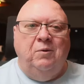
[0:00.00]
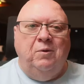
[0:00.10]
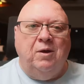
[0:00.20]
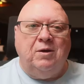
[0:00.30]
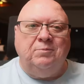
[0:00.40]

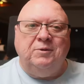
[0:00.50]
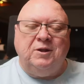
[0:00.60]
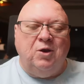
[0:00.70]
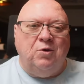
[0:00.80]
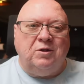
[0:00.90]
Welcome to
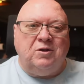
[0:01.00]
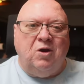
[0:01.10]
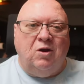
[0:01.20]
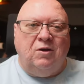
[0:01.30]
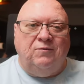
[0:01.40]
Going
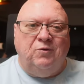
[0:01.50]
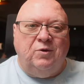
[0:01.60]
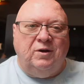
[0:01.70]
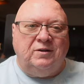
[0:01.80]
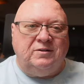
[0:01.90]

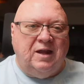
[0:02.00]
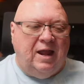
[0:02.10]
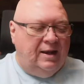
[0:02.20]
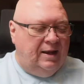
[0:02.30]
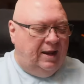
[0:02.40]
Carnivore in
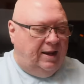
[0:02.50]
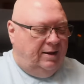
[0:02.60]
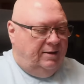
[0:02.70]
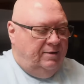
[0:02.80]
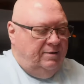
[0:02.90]
Thailand.